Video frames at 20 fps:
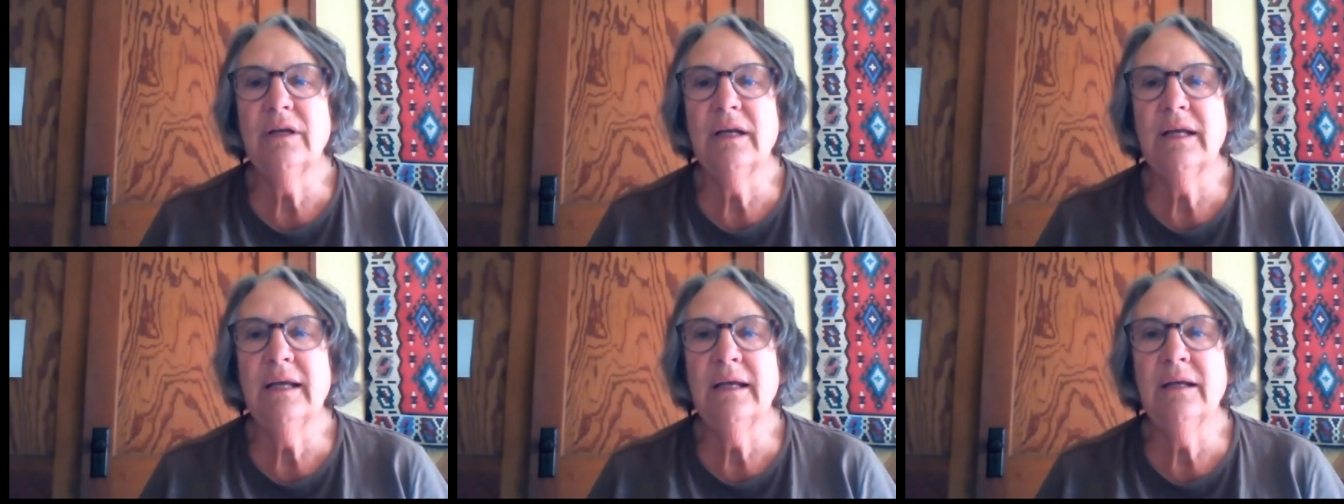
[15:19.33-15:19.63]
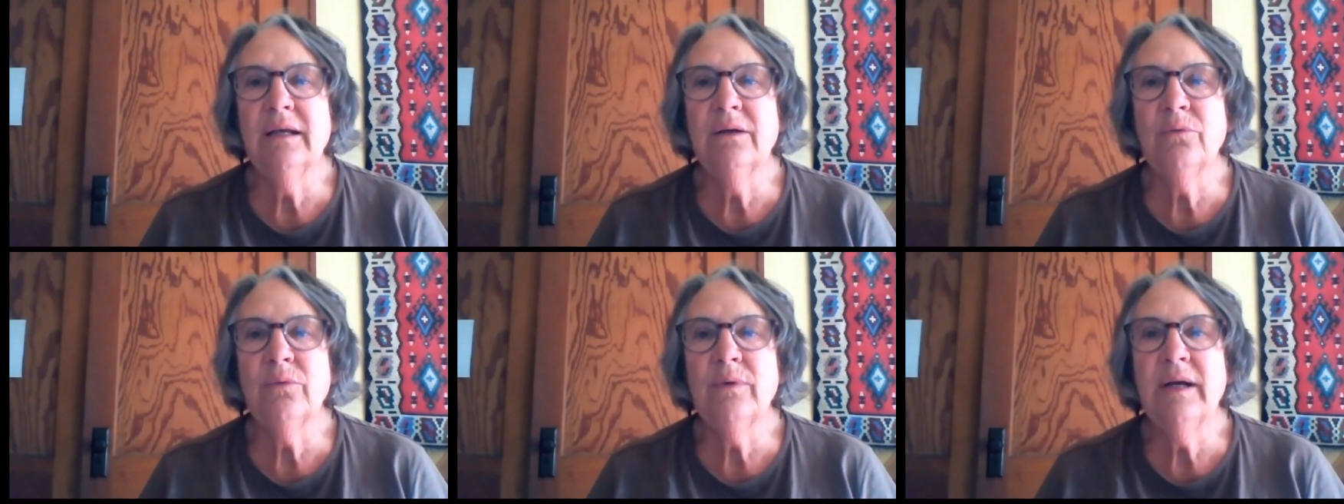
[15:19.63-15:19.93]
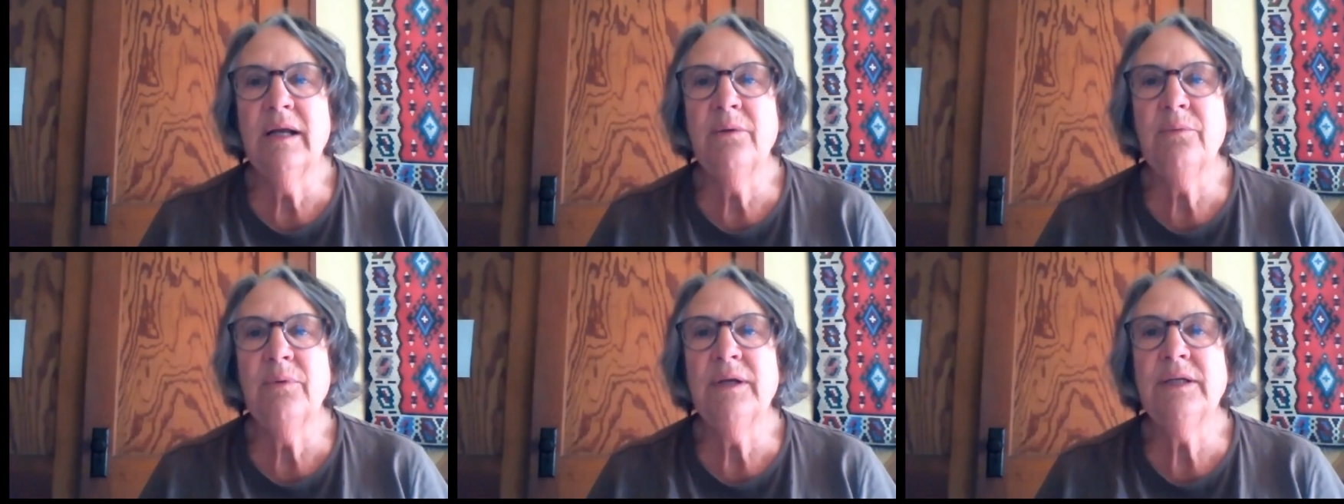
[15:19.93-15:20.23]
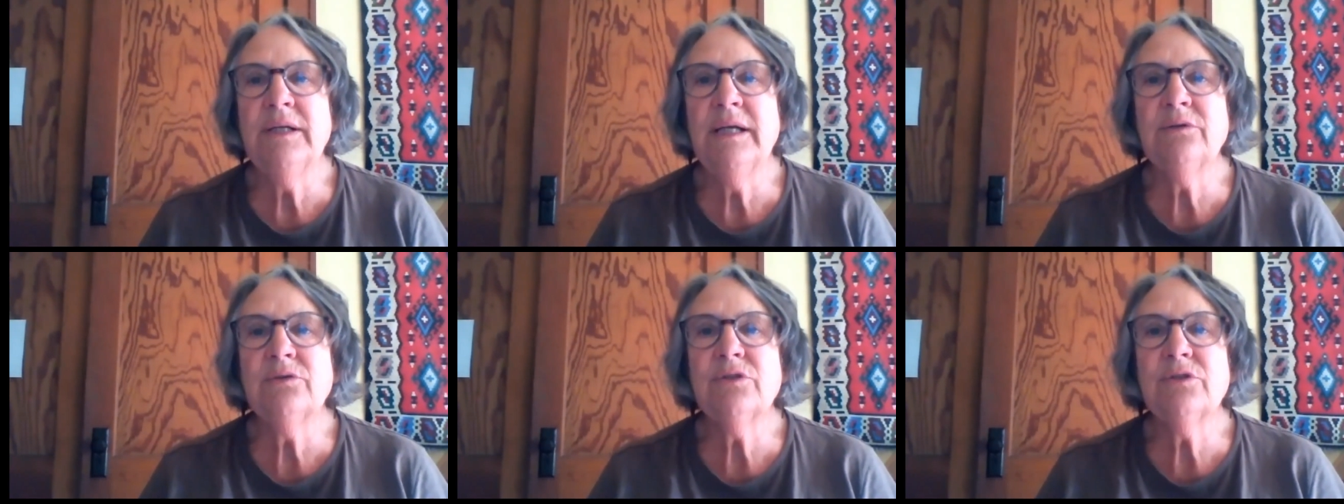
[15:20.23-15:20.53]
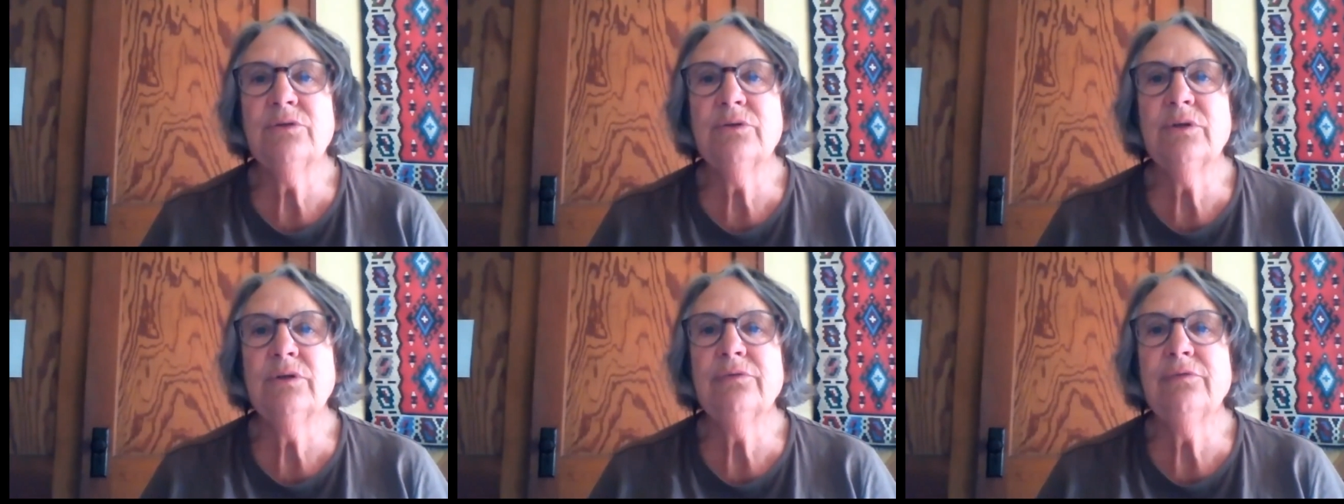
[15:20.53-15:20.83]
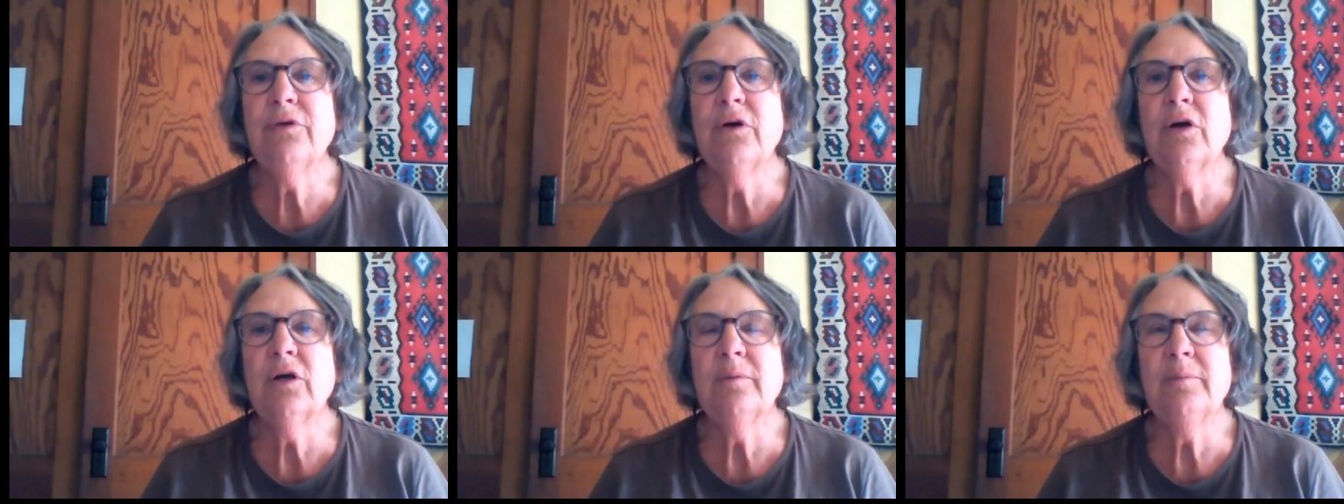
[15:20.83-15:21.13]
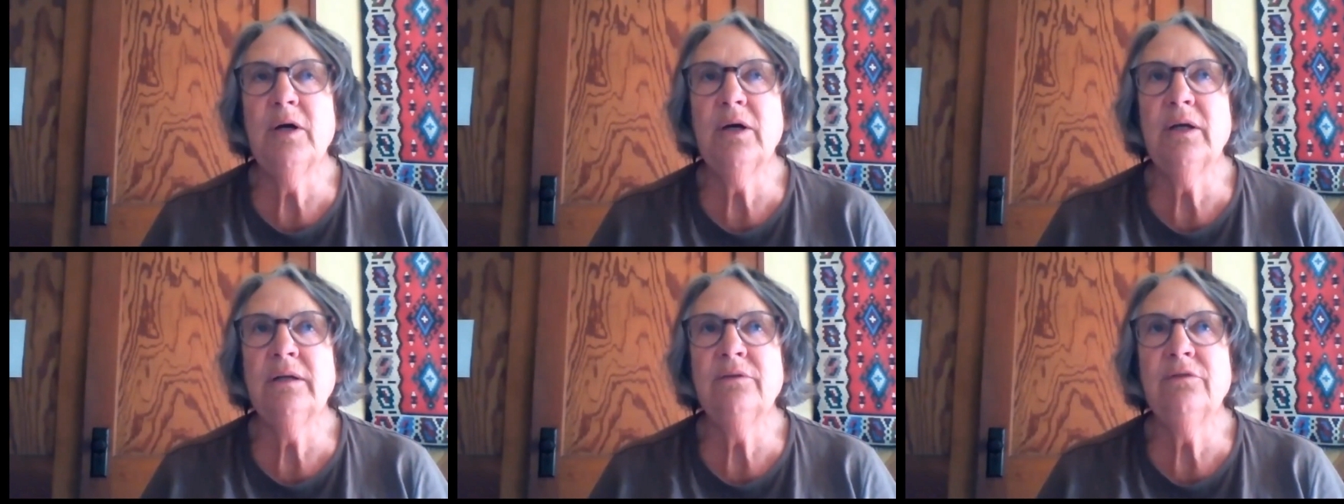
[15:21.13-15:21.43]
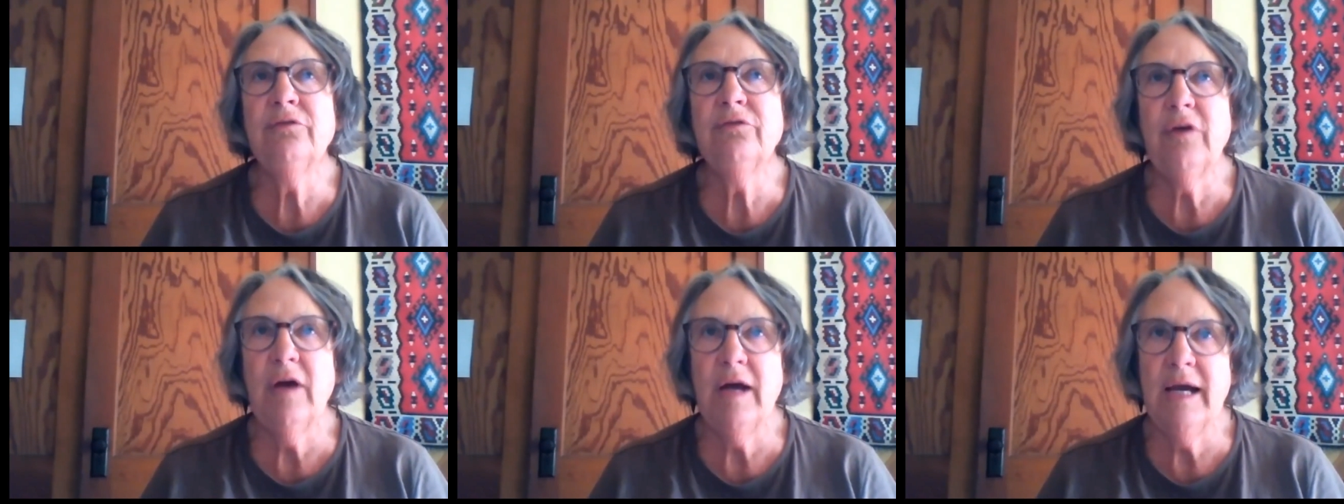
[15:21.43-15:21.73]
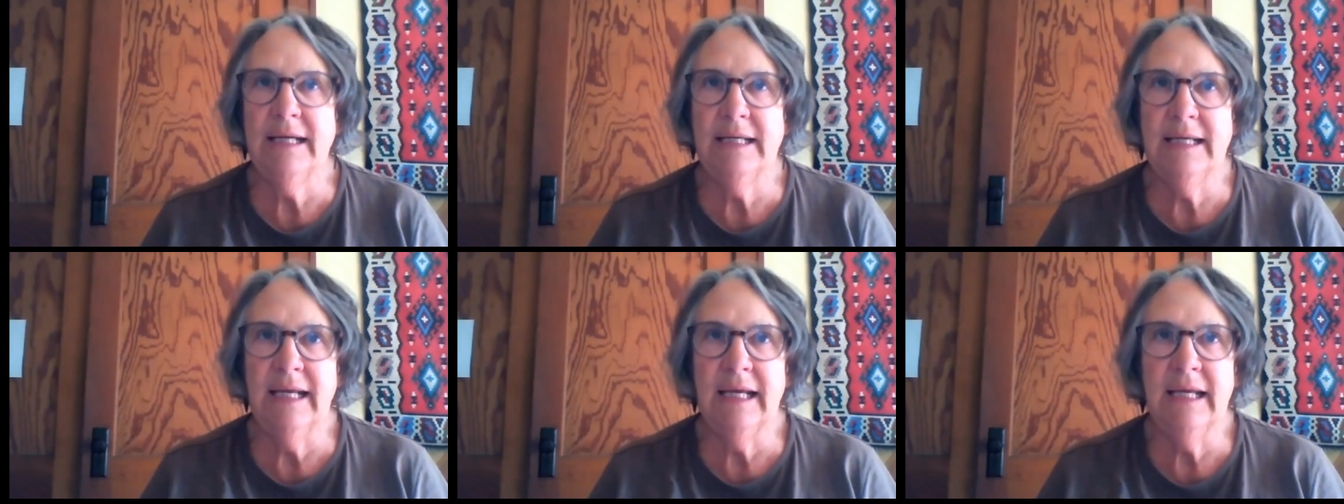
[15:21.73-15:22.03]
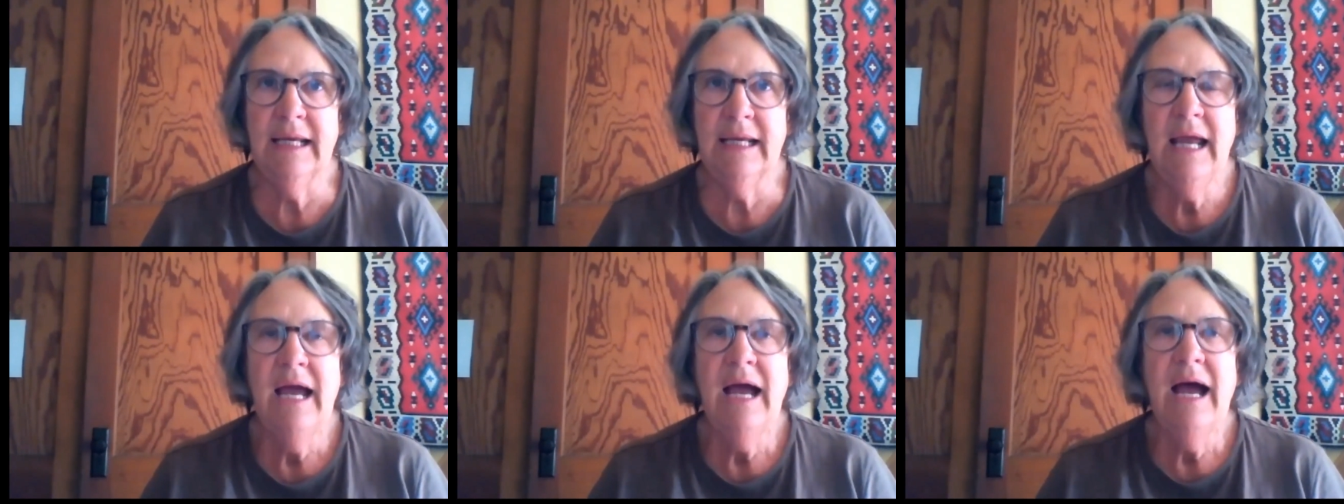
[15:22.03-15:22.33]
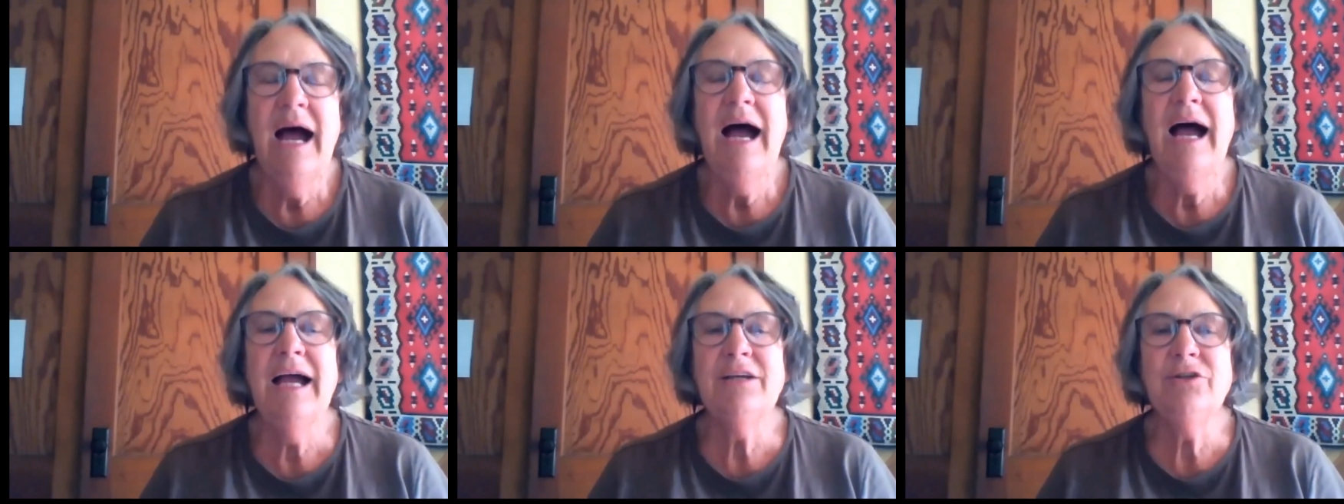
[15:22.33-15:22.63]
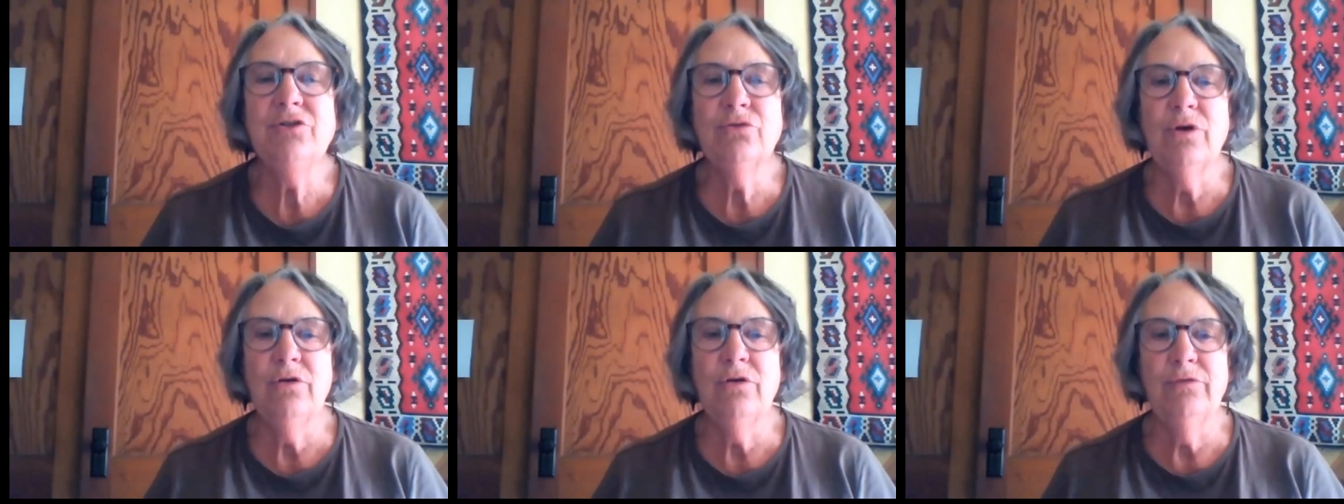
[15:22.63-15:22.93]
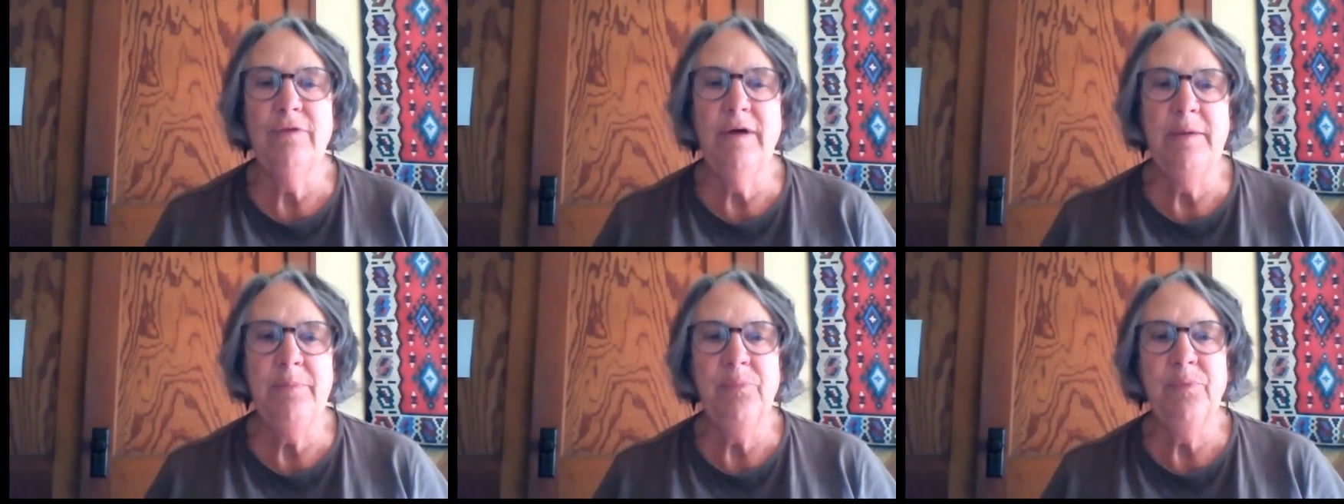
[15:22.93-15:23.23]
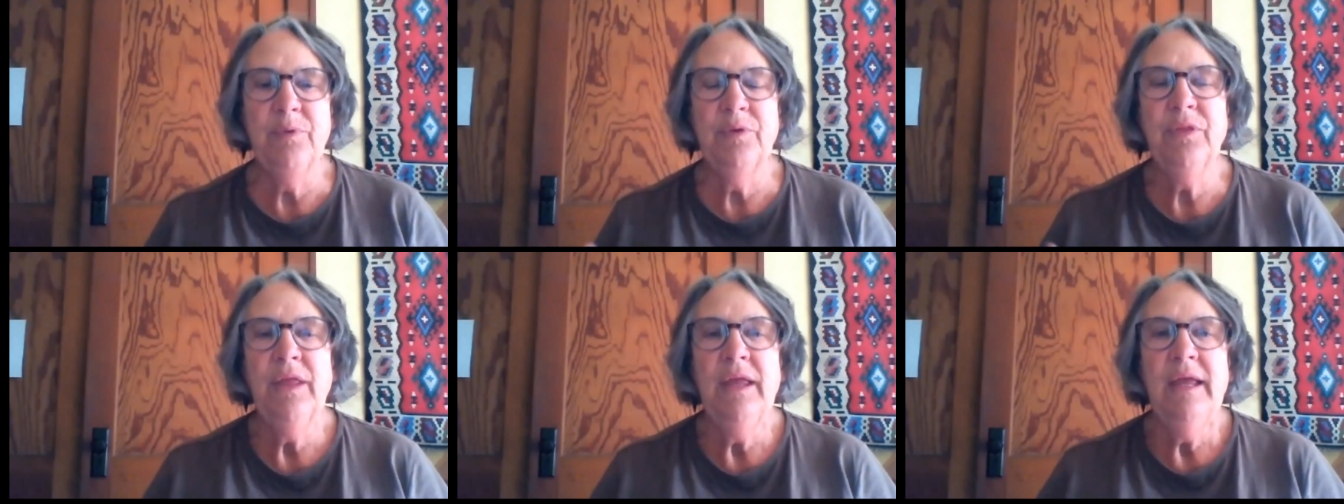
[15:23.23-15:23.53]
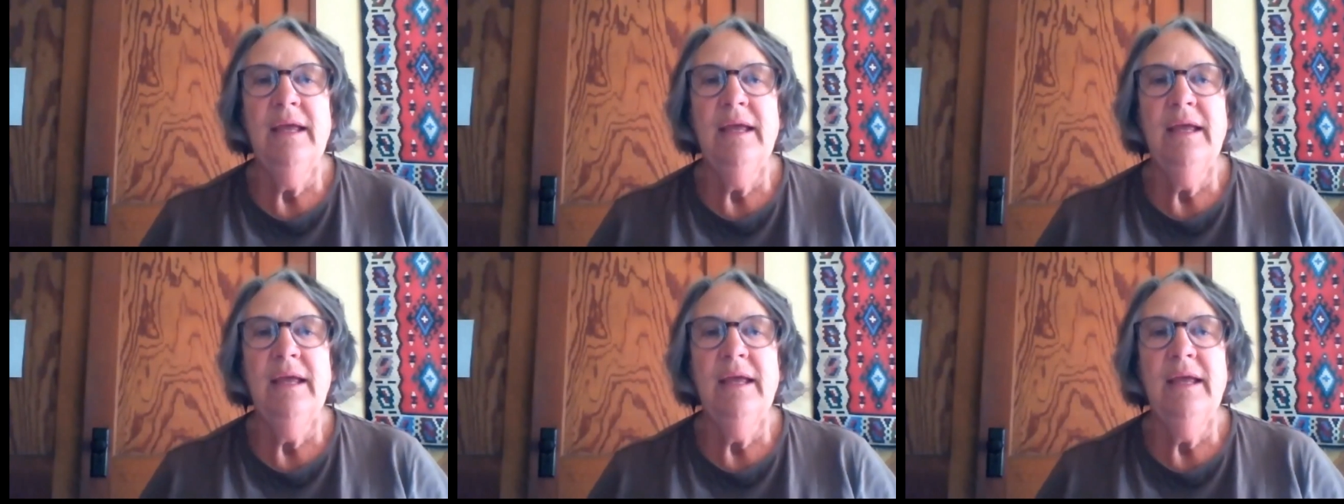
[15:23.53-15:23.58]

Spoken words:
and when I went out to her farm on Friday, I drove up with